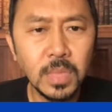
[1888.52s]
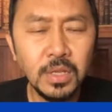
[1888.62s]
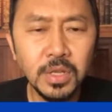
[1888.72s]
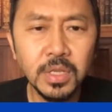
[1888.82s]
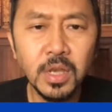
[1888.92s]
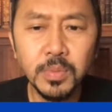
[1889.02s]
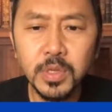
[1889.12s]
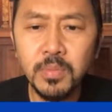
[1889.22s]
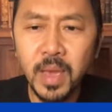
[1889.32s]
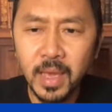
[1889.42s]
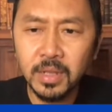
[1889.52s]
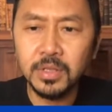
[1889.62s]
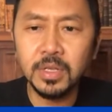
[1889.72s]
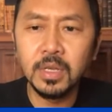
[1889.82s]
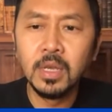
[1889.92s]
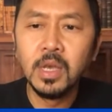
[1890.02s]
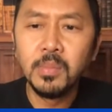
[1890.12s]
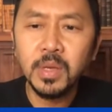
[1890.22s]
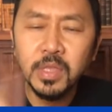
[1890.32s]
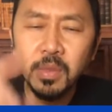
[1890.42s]
It just helps you manage it.
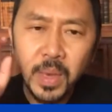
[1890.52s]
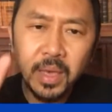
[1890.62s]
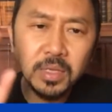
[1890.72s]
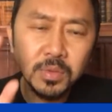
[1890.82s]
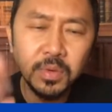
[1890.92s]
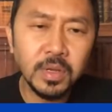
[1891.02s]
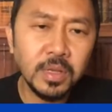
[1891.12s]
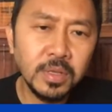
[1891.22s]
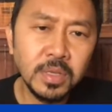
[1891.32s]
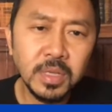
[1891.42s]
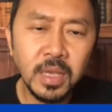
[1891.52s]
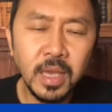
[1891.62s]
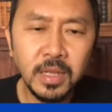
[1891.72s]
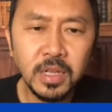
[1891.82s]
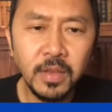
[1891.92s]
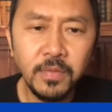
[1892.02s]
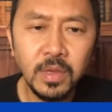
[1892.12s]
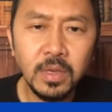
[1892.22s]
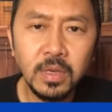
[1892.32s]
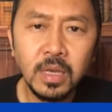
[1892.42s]
But the best one is to say
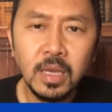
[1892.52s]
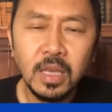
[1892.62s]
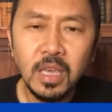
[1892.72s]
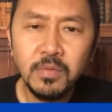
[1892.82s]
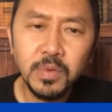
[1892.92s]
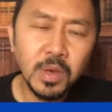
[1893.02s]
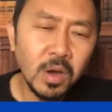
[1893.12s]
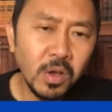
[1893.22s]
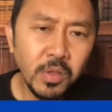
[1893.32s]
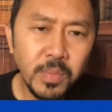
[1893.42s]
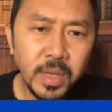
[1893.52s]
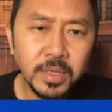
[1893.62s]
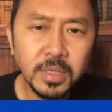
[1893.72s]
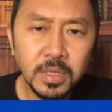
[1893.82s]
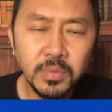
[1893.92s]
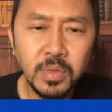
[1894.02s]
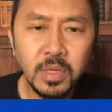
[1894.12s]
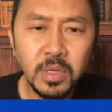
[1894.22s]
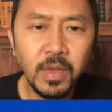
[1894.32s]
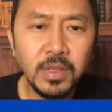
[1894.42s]
HIV. Even with all the medicines we
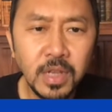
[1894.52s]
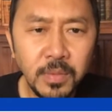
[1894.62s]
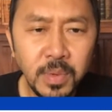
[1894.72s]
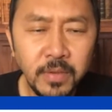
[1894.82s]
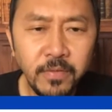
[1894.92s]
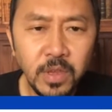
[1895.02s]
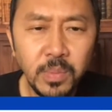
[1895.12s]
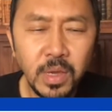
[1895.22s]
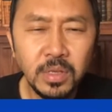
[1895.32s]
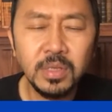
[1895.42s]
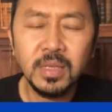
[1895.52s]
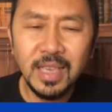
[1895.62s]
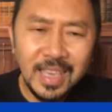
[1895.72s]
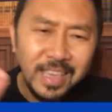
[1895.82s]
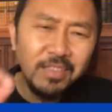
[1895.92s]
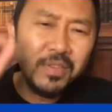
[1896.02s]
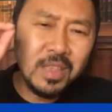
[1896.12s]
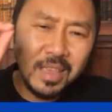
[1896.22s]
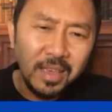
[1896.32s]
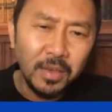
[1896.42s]
give HIV patients,
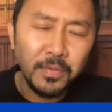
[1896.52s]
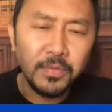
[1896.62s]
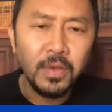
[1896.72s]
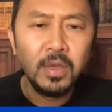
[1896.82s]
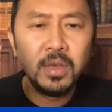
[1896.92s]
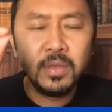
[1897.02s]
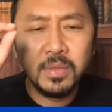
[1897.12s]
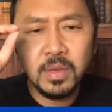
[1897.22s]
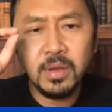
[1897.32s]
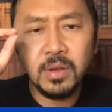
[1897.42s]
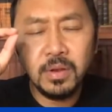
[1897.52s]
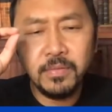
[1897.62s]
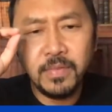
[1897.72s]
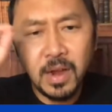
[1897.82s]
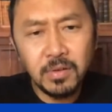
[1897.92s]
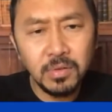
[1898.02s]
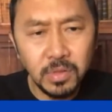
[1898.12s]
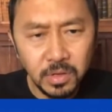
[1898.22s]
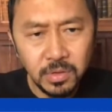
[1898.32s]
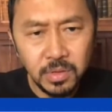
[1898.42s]
even if their viral
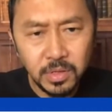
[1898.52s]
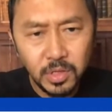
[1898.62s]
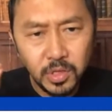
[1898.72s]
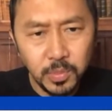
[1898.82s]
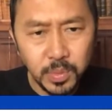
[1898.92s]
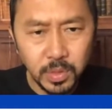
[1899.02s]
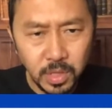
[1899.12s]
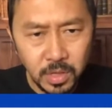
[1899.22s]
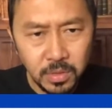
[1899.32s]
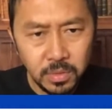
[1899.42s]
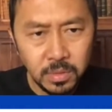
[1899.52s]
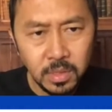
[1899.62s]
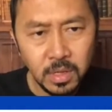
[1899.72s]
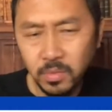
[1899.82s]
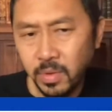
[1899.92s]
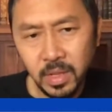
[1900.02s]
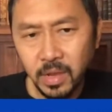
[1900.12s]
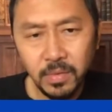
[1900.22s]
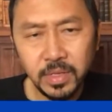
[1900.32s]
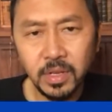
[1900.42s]
load is super low, we
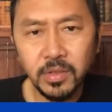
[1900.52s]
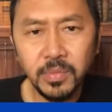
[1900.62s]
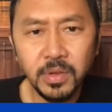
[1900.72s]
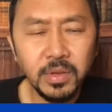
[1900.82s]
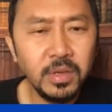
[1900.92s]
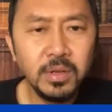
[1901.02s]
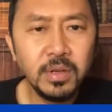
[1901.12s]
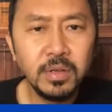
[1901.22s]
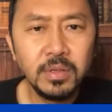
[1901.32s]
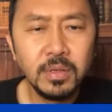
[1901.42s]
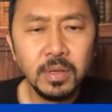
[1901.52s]
never tell them they're cured.